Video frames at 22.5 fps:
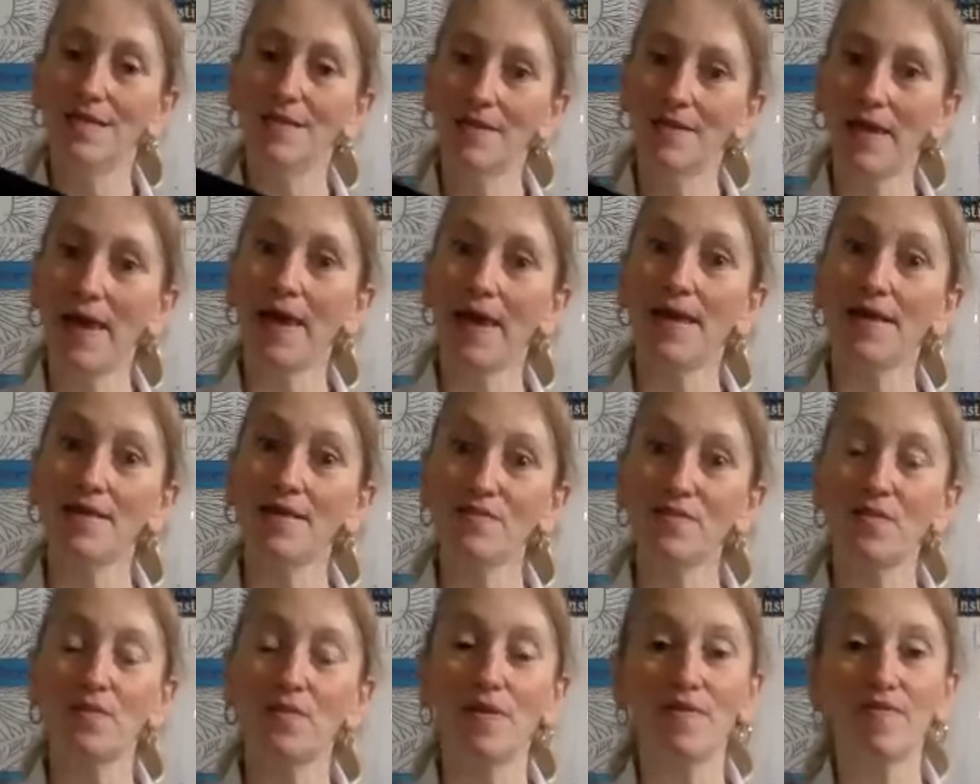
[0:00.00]
Okay,
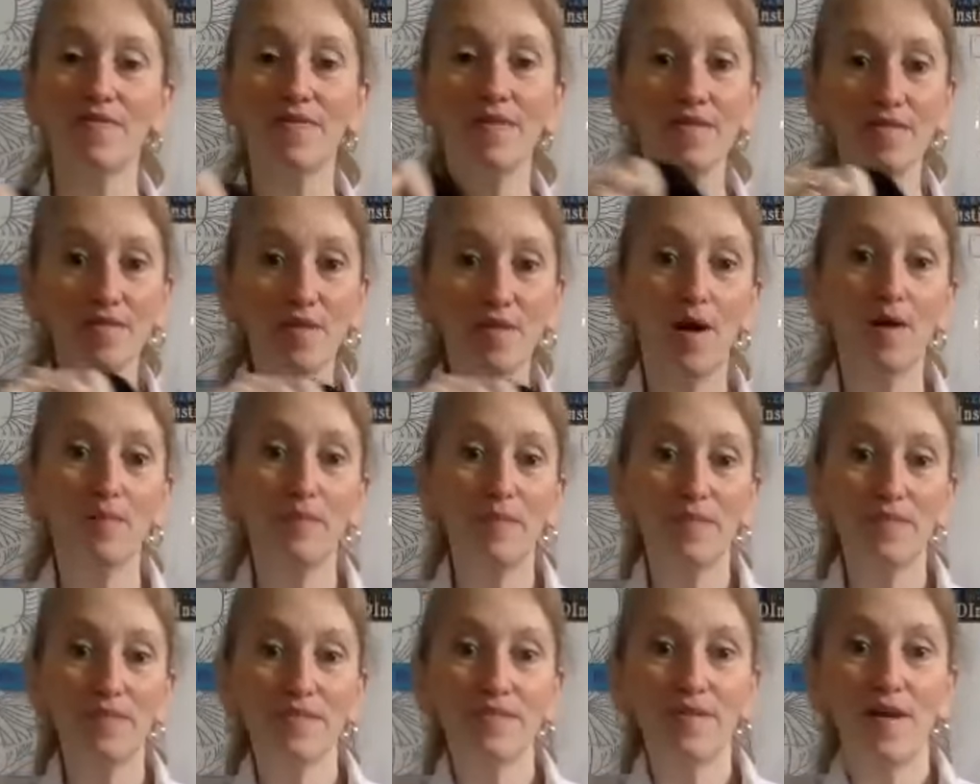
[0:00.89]
so if this
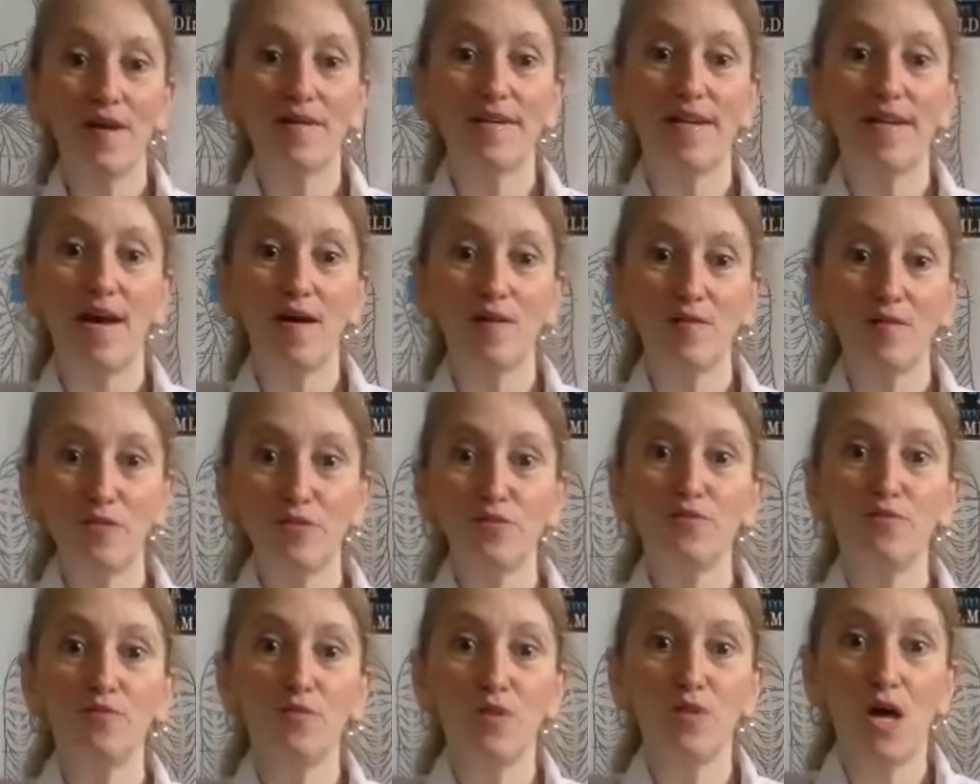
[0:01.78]
garment started out
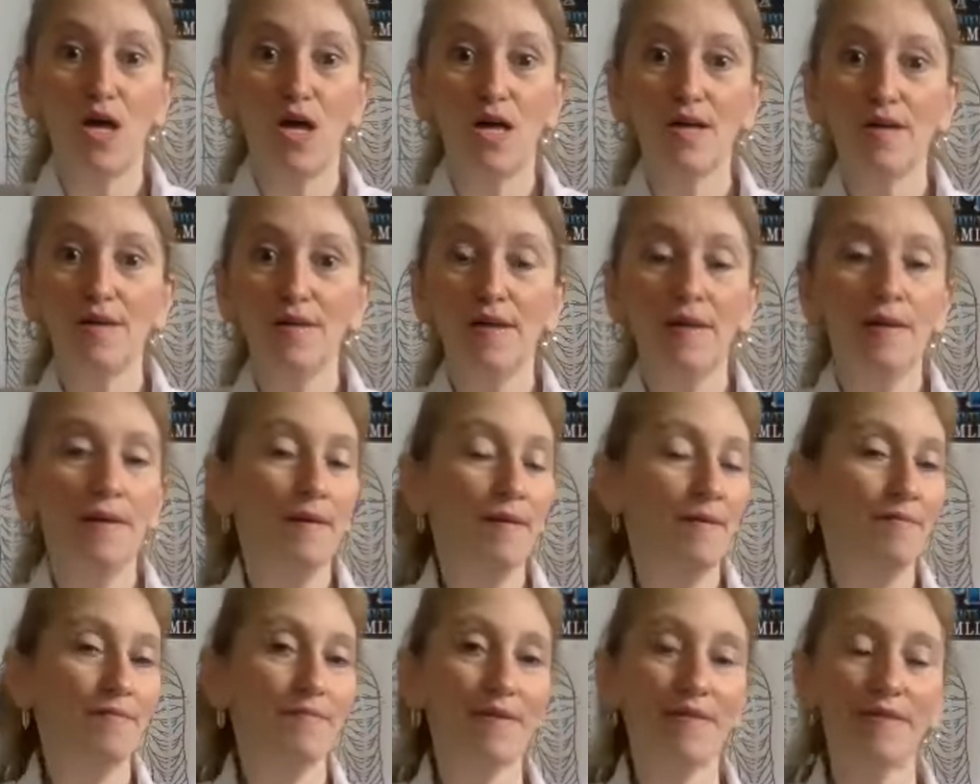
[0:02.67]
too long,
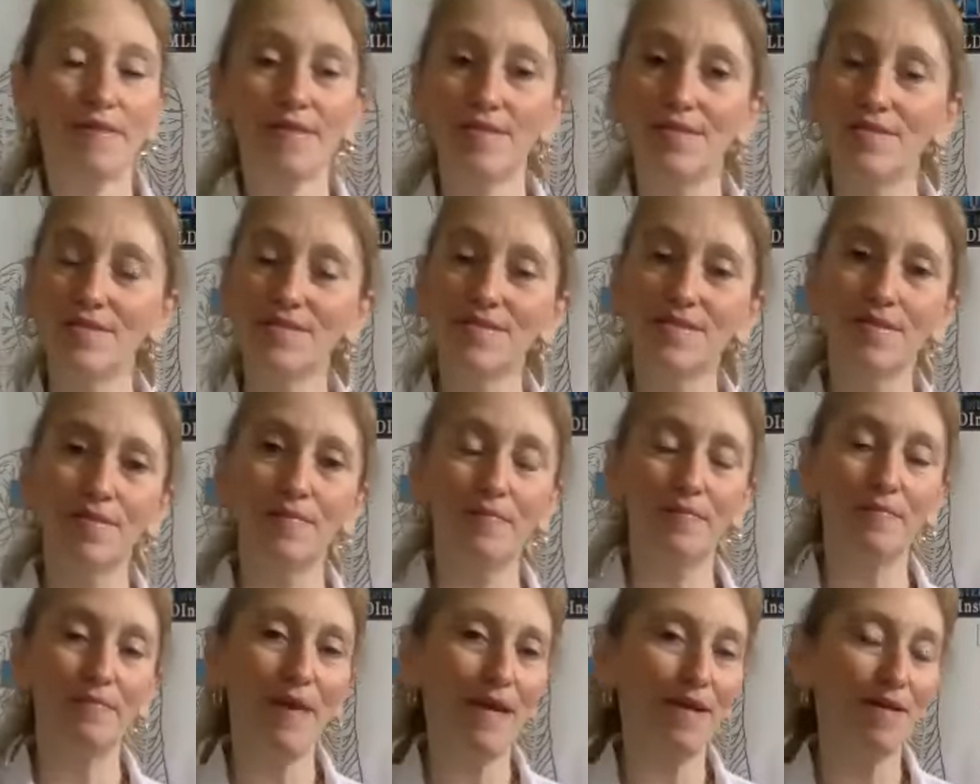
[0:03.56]
within just a
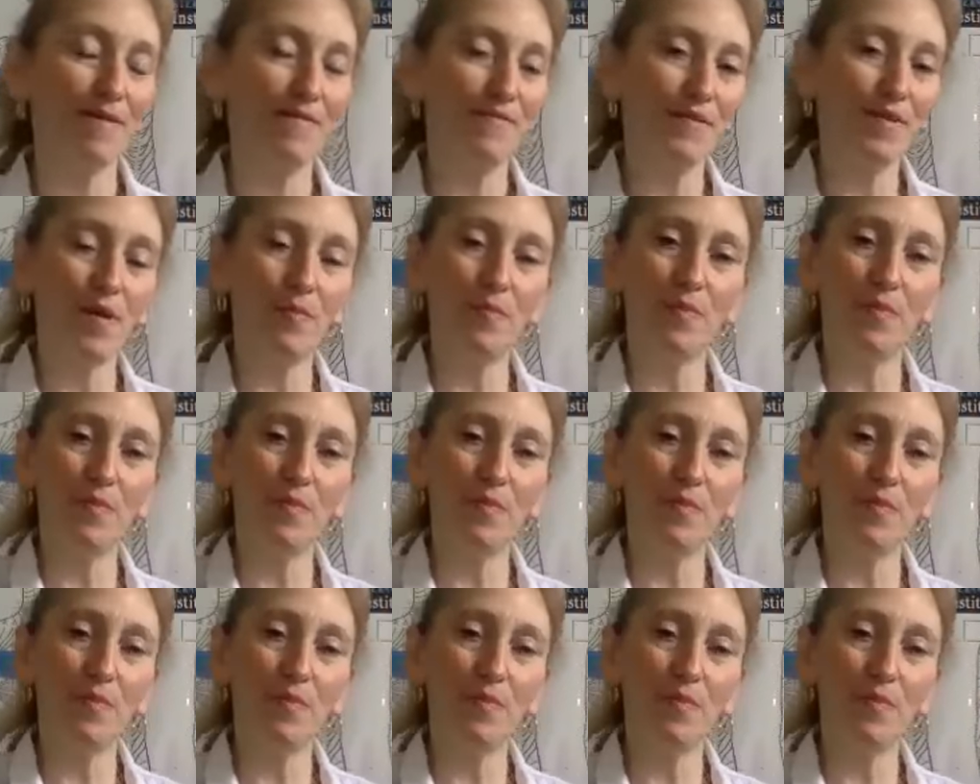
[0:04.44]
matter of a couple of
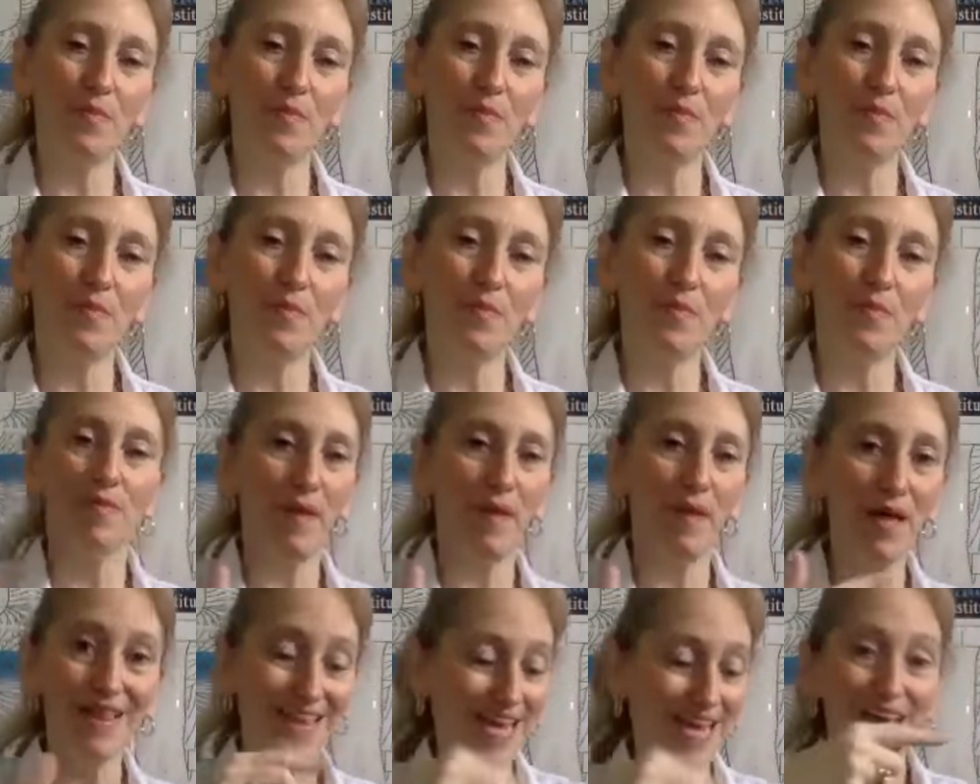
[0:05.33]
weeks or a month,
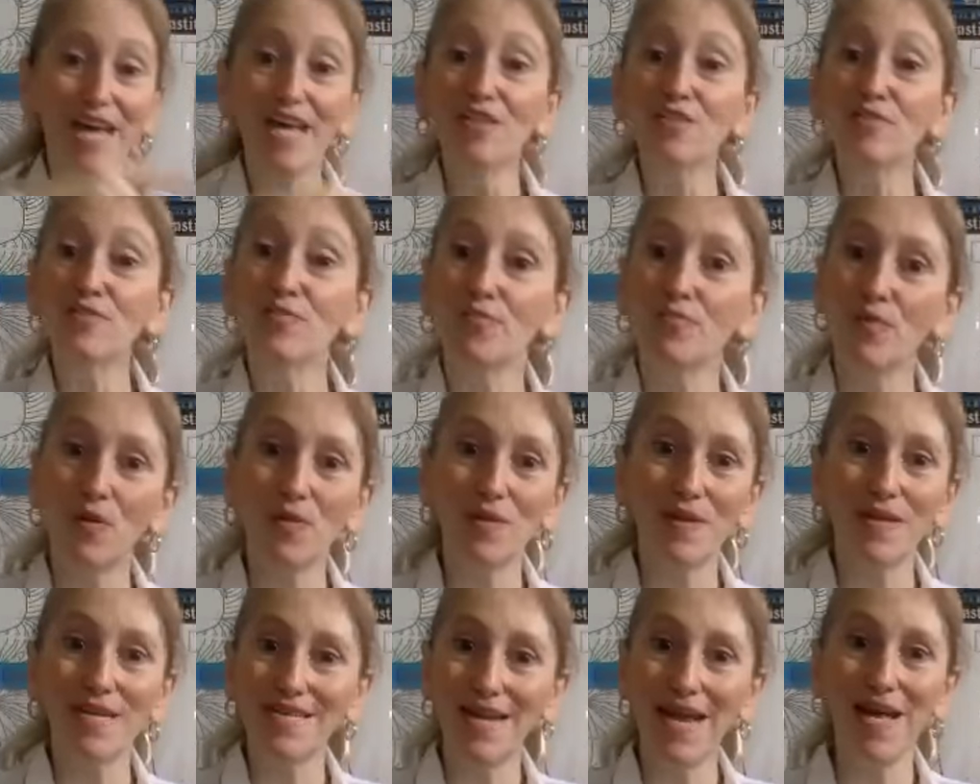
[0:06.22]
it's
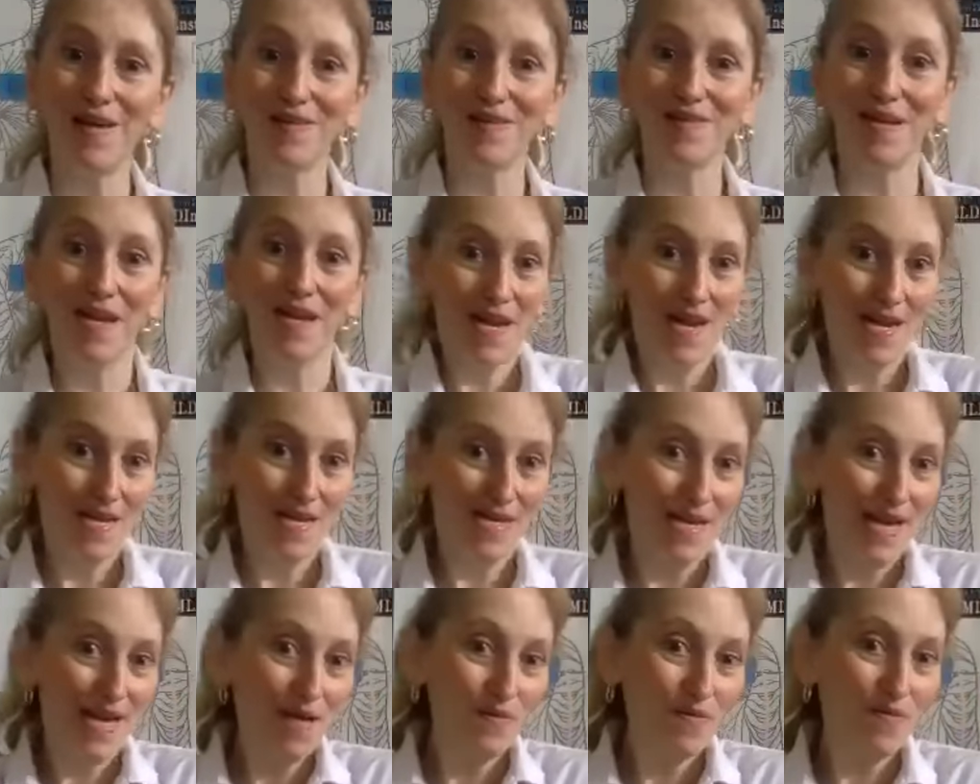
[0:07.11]
rolling down.
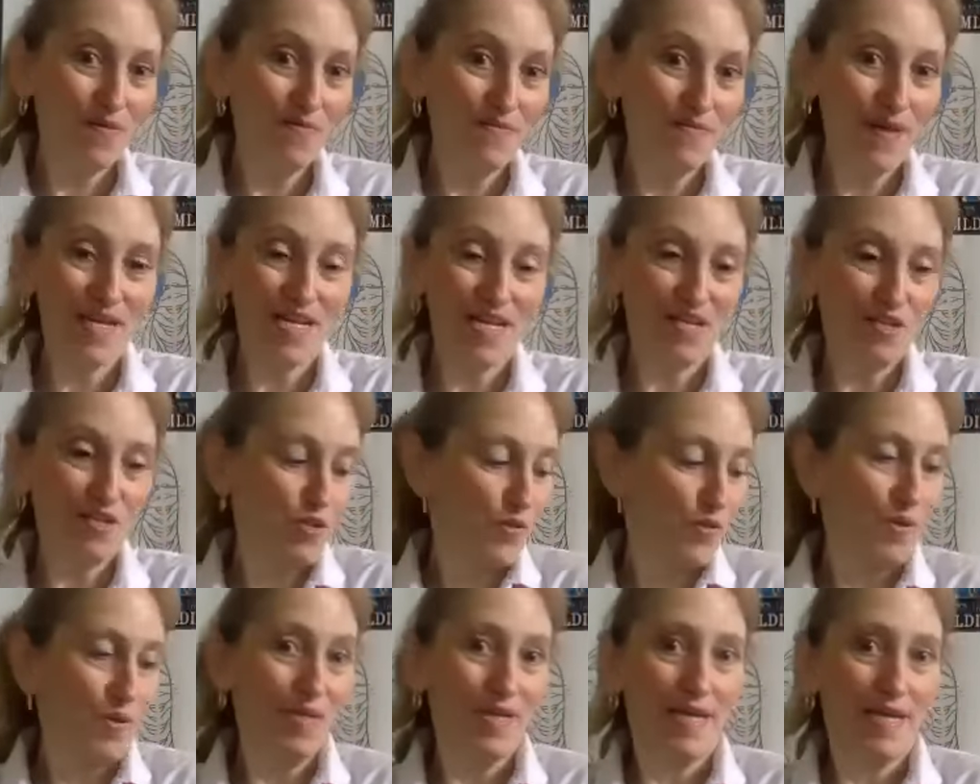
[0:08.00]
And now you've got a
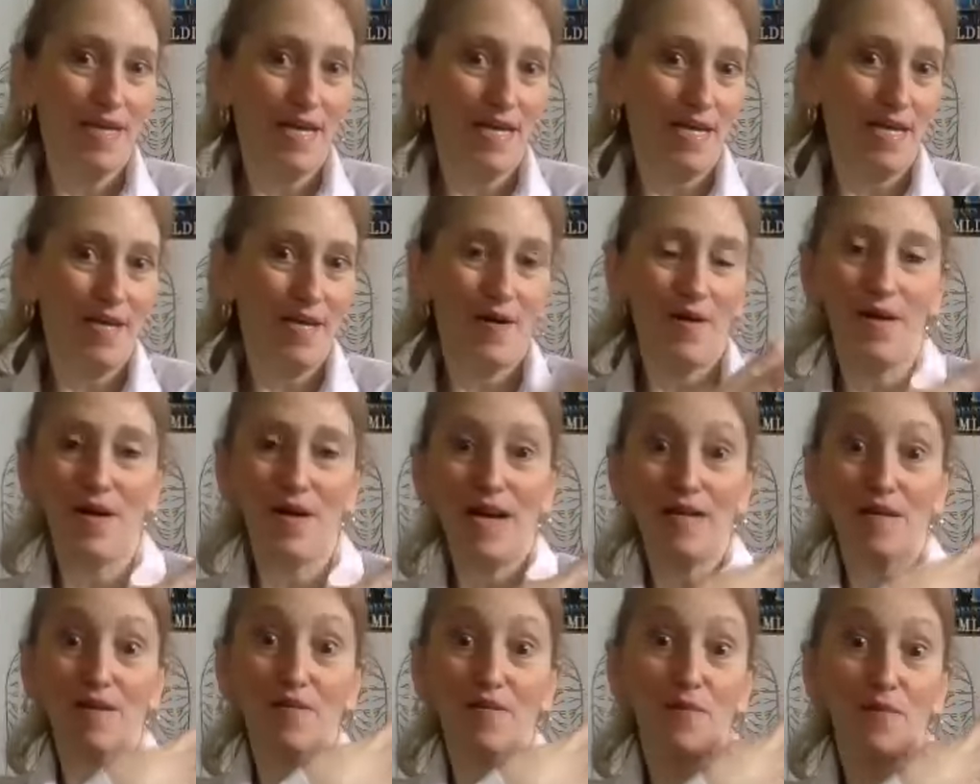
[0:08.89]
tourniquet here
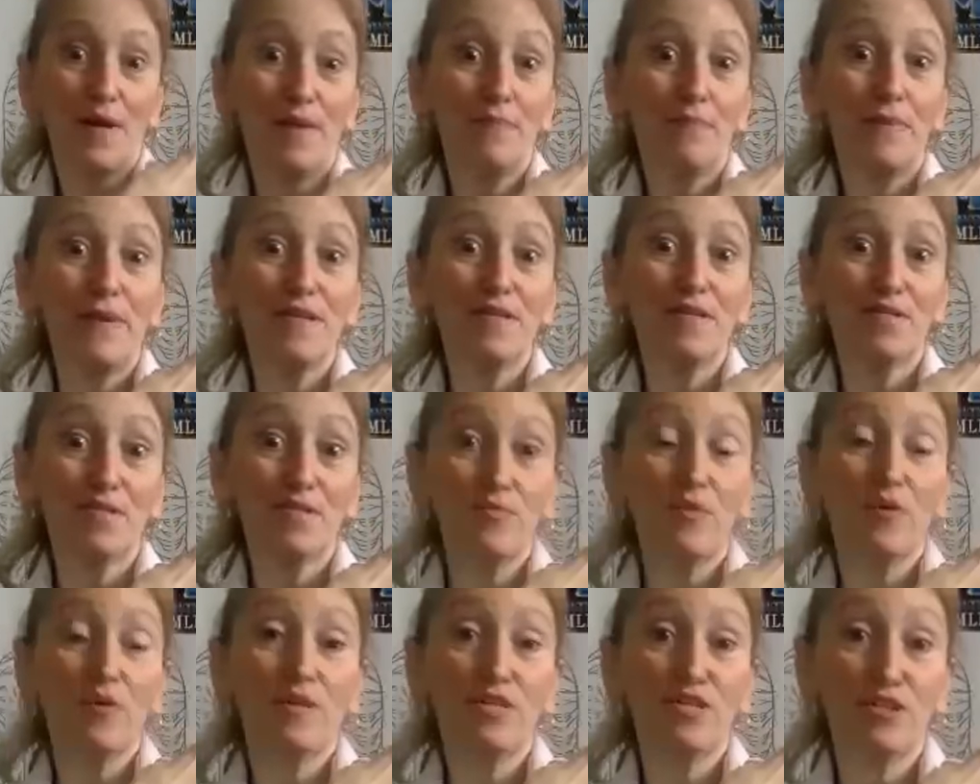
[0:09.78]
and a great big
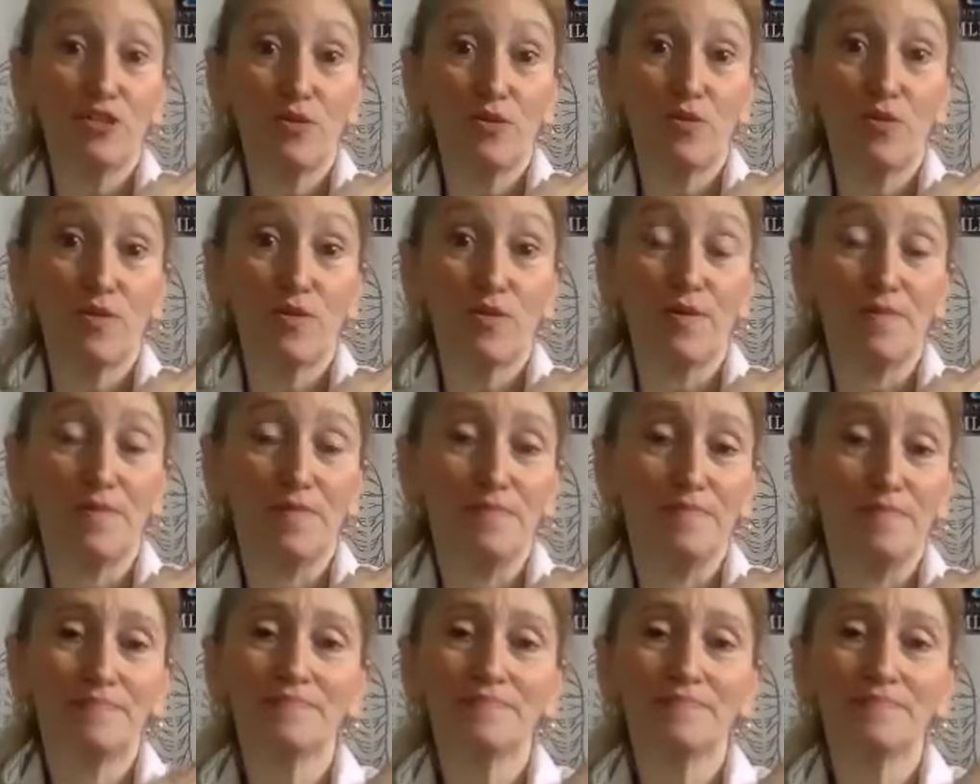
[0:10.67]
swollen shoulder.